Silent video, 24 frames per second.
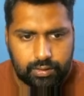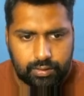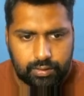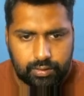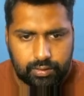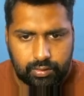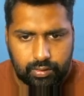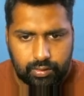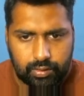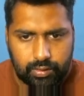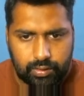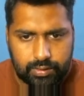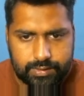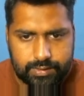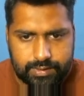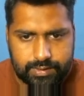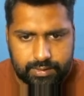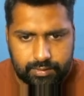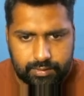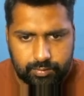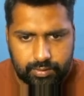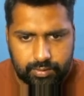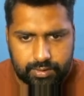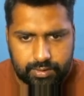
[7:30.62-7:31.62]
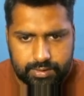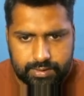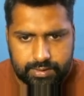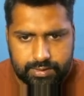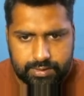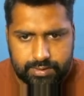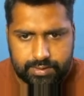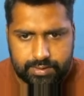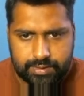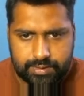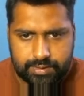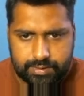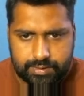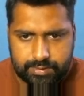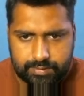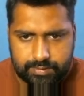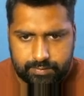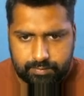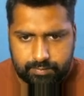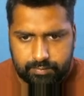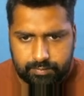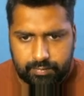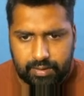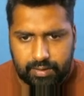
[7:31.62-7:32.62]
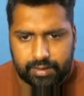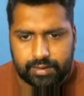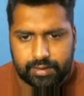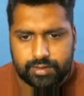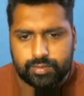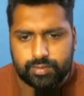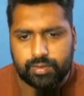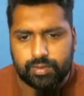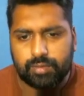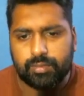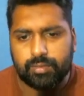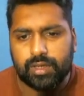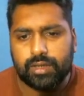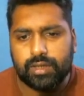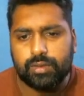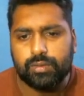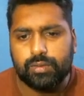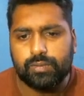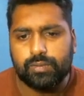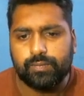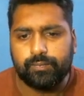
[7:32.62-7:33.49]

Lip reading: Cos inverse minus 1 by 2.